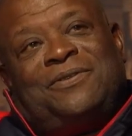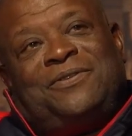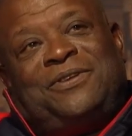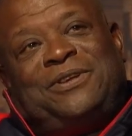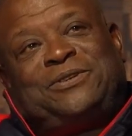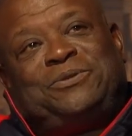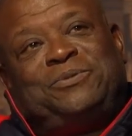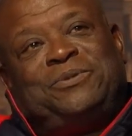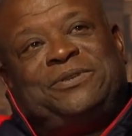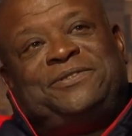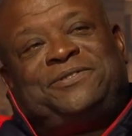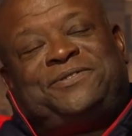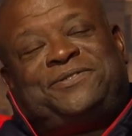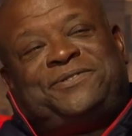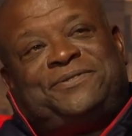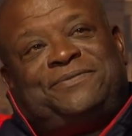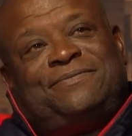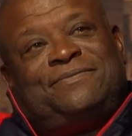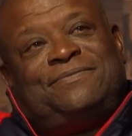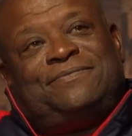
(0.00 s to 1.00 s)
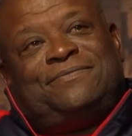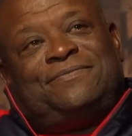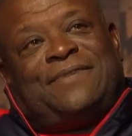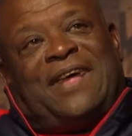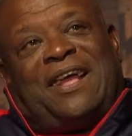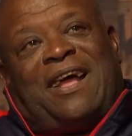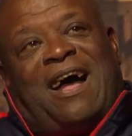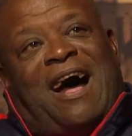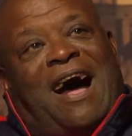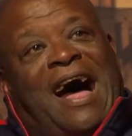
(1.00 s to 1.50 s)
this one's
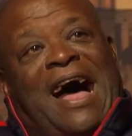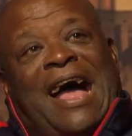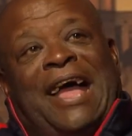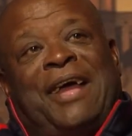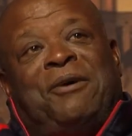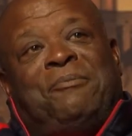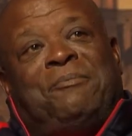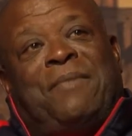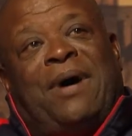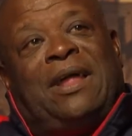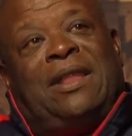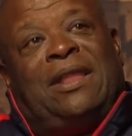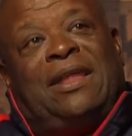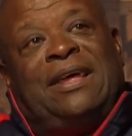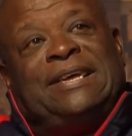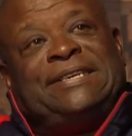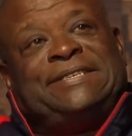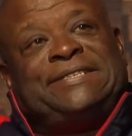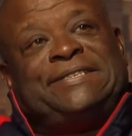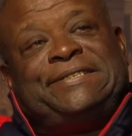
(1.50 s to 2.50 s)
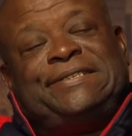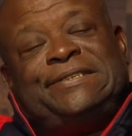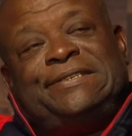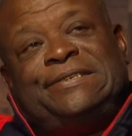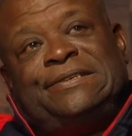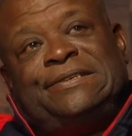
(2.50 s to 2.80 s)
like high on my list.